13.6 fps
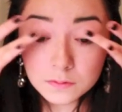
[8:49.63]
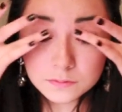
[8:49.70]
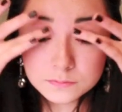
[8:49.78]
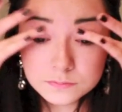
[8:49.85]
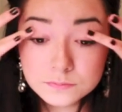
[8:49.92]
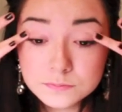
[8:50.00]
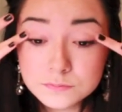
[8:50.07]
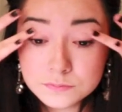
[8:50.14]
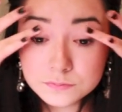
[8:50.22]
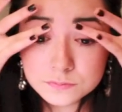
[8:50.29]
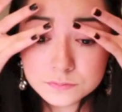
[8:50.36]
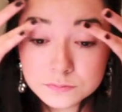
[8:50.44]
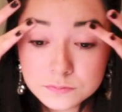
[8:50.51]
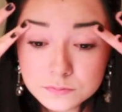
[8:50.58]

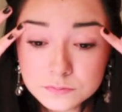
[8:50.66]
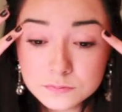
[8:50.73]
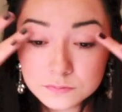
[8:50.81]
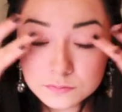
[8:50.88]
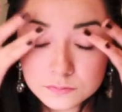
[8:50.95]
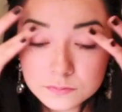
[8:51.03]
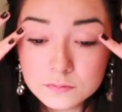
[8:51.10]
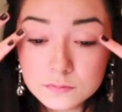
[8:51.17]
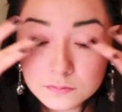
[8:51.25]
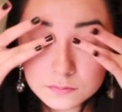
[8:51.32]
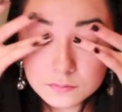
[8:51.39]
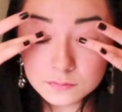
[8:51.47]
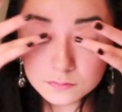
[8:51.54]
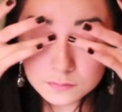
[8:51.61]
Feeling tipsy
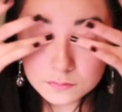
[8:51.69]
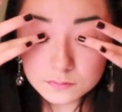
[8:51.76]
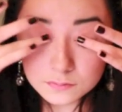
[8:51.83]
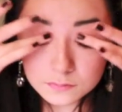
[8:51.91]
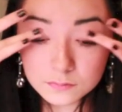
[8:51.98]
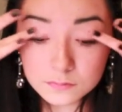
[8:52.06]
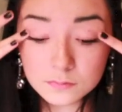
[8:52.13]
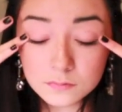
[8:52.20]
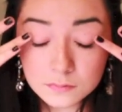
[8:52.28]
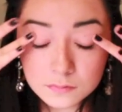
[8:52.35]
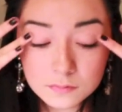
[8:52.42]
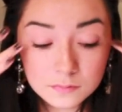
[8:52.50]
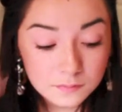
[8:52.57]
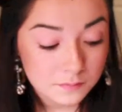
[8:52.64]
when your lips
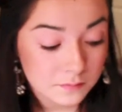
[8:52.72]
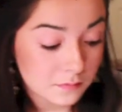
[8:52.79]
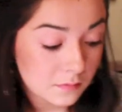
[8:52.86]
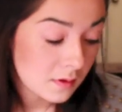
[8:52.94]
are kissed.